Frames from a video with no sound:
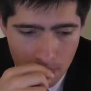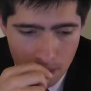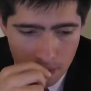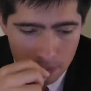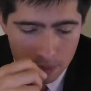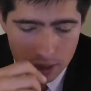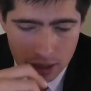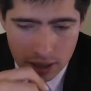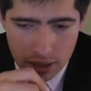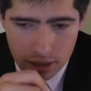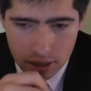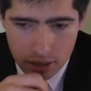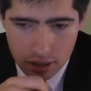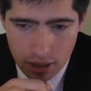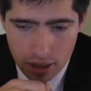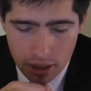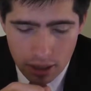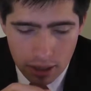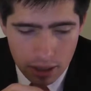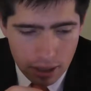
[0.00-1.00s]
which isn't
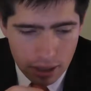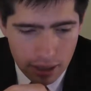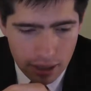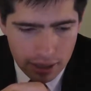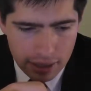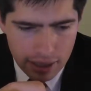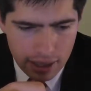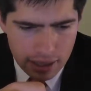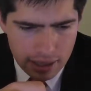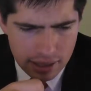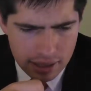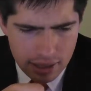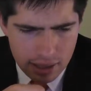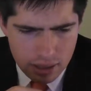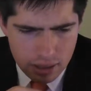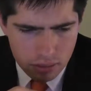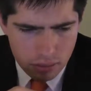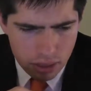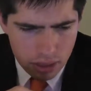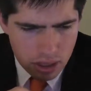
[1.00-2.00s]
again,
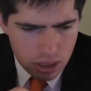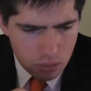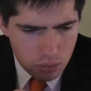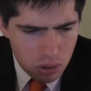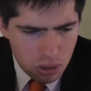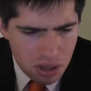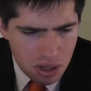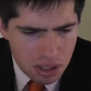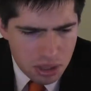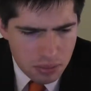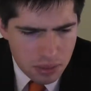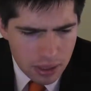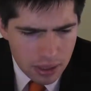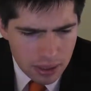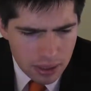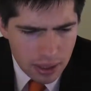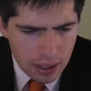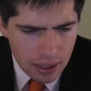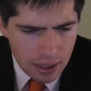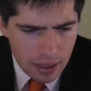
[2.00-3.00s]
doesn't really surprise me.